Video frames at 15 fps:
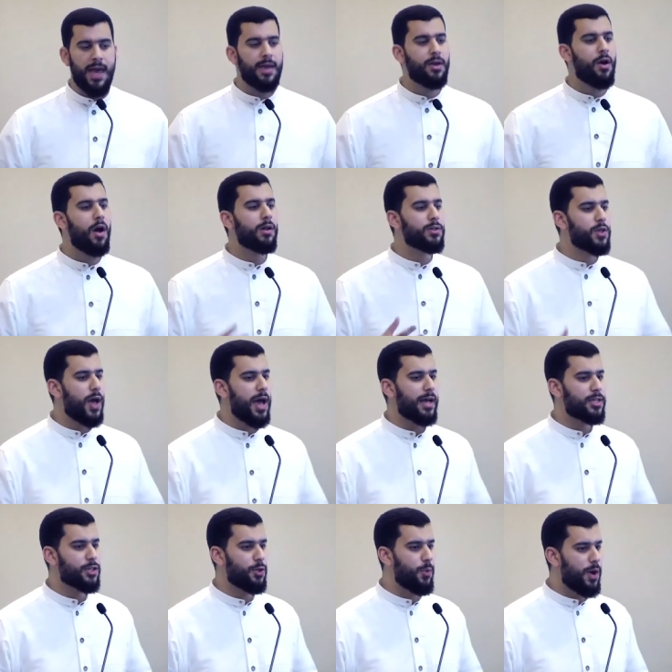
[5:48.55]
A call to
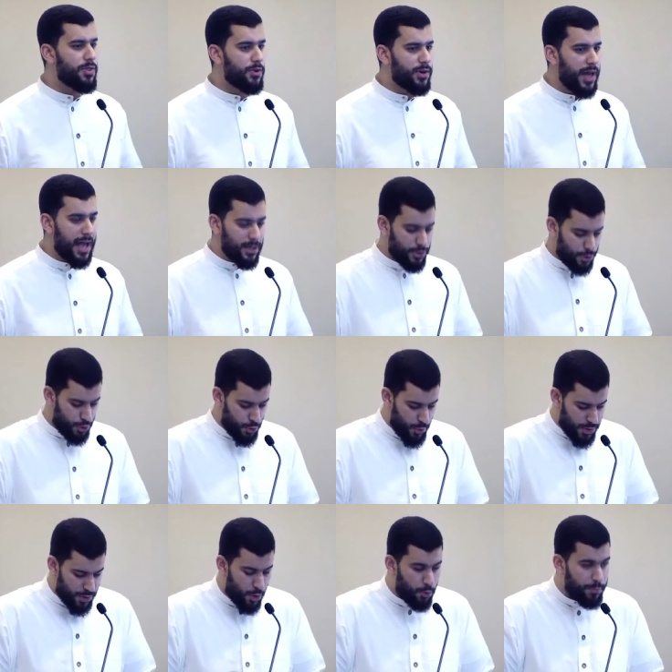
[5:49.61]
action, whether it has to do
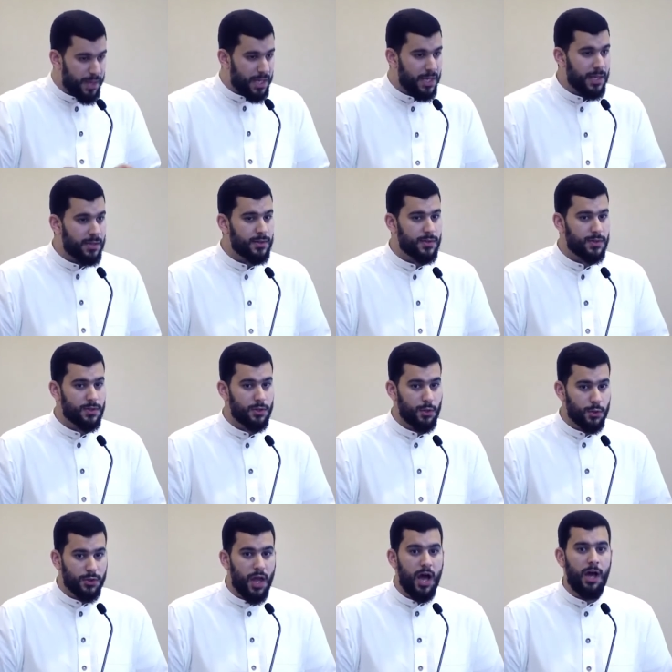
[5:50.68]
with obedience,
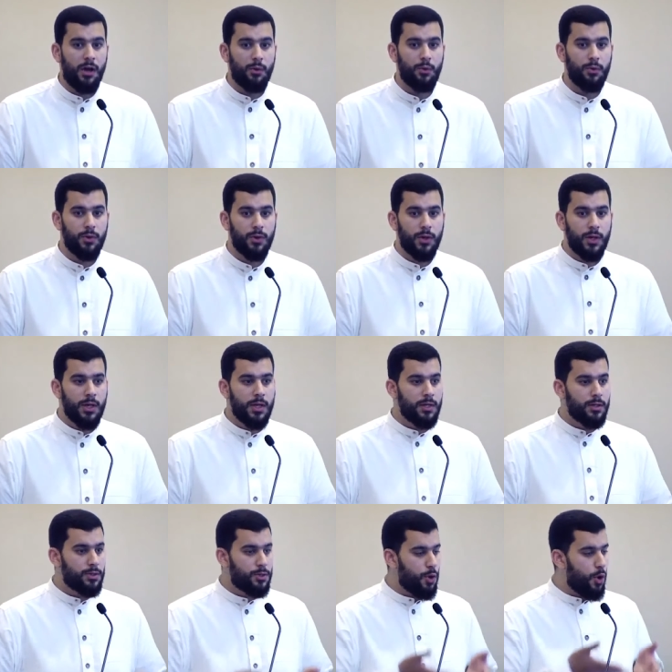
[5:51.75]
yuta'u,
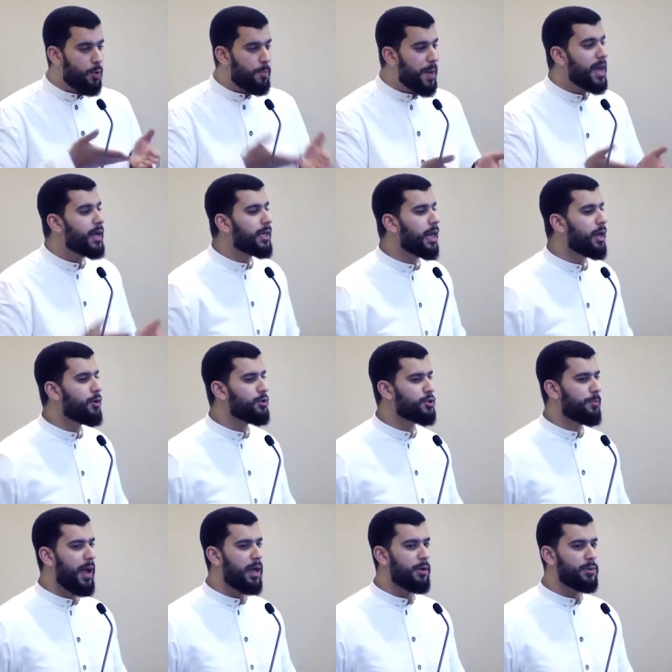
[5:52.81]
to obey Allah
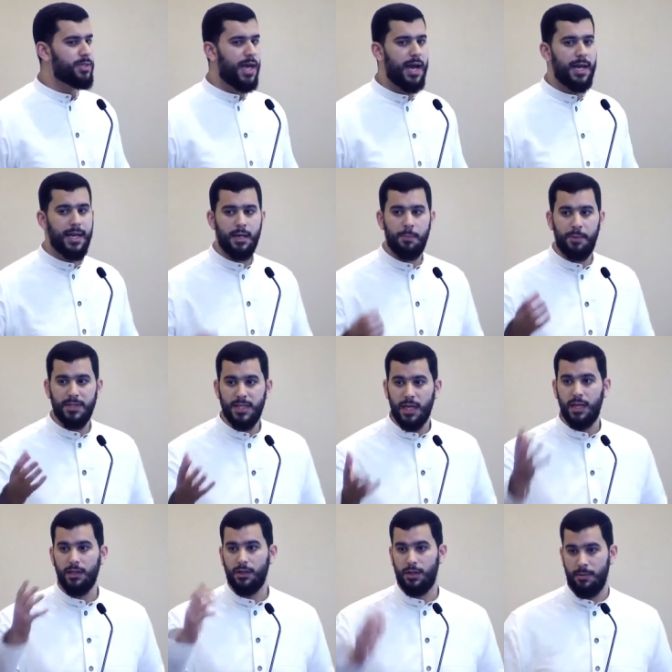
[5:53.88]
subhanahu wa ta'ala in a
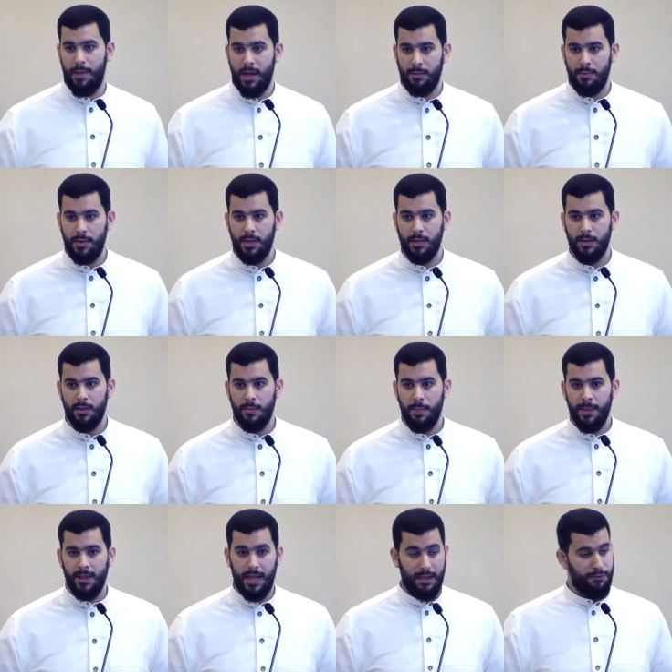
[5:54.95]
particular commandment.
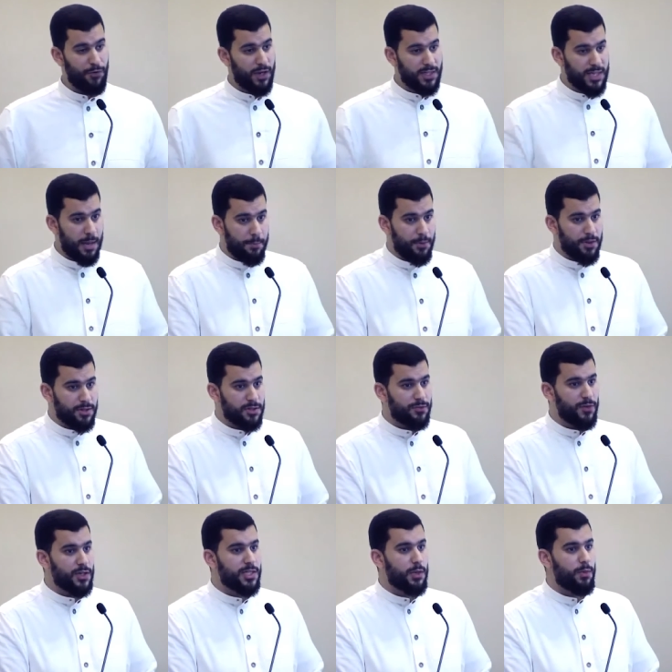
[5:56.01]
Like for example, this
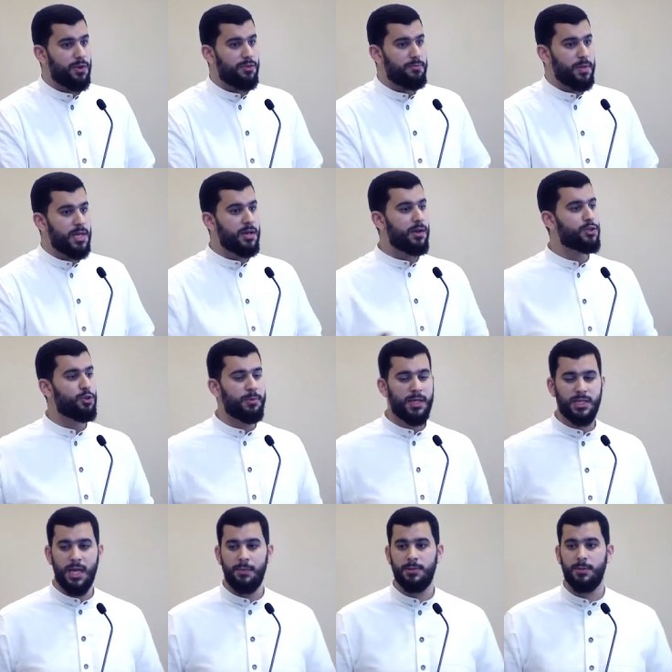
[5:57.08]
verse that we've been hearing so many
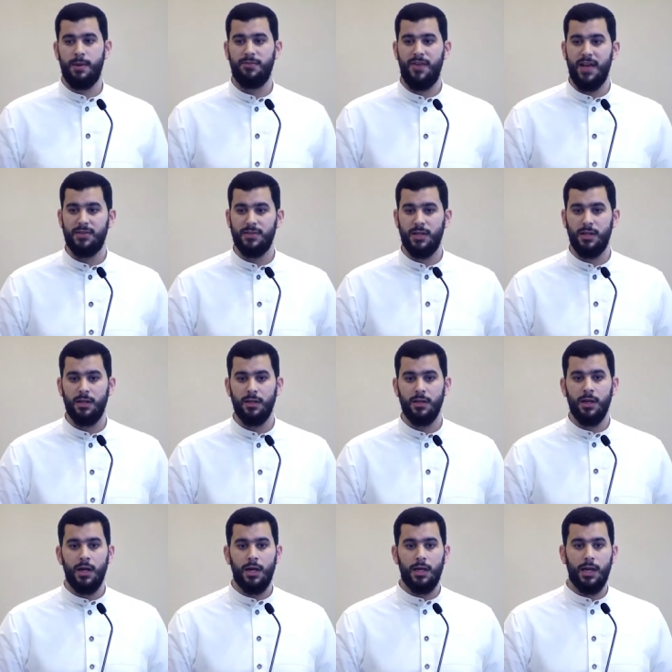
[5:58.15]
times about fasting.
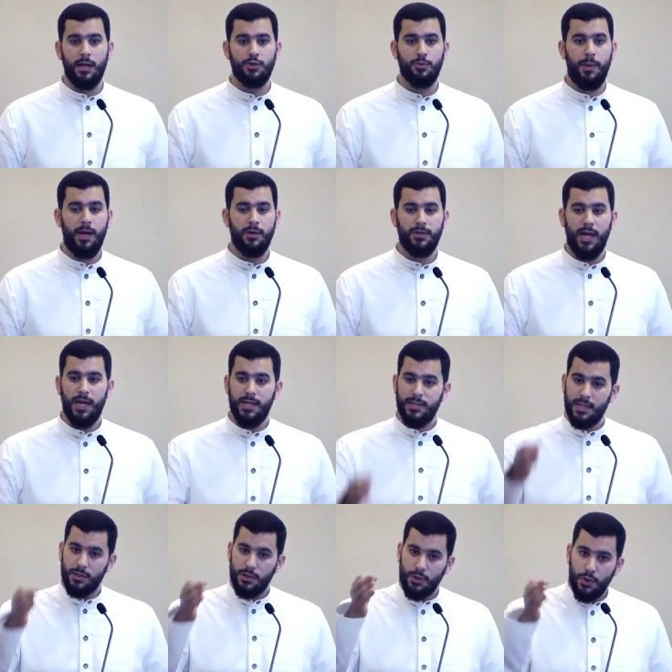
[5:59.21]
Allah subhanahu wa ta'ala
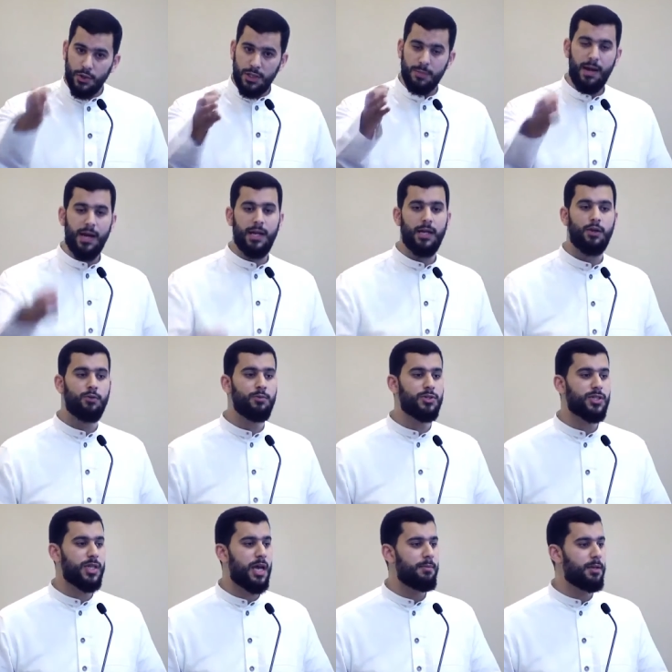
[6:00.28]
says, Kutiba alaykum
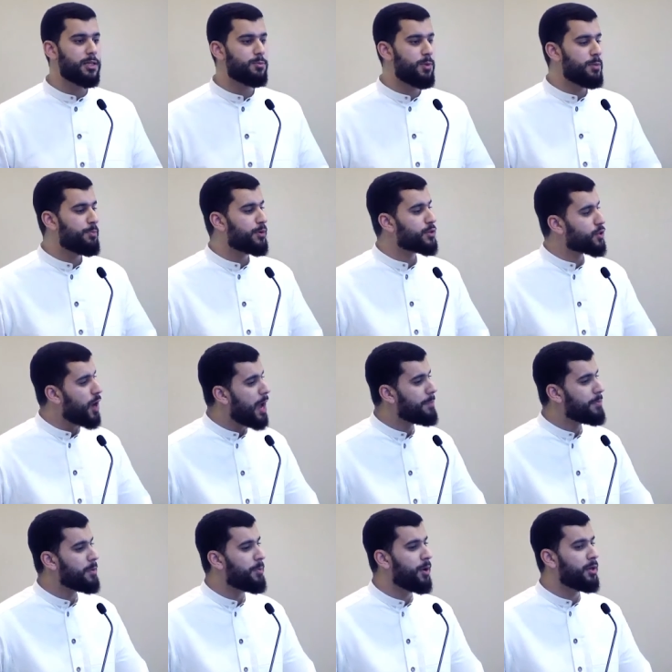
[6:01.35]
siyam. It's been
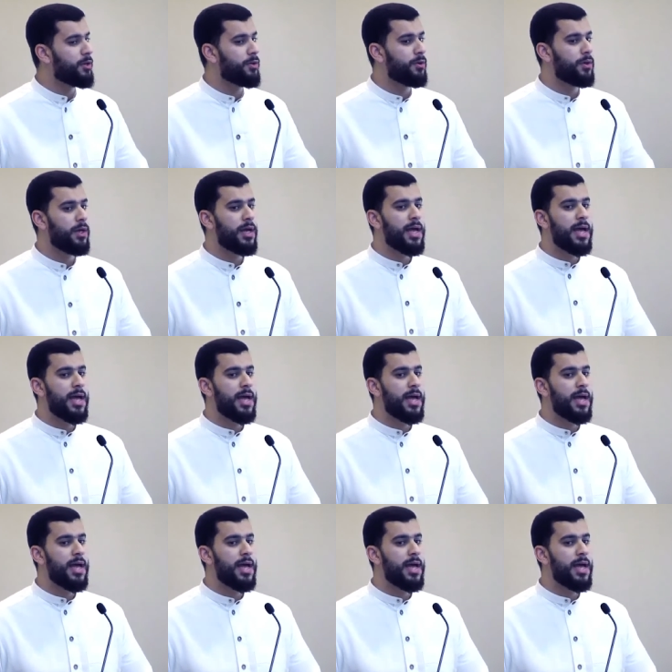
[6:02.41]
prescribed upon you.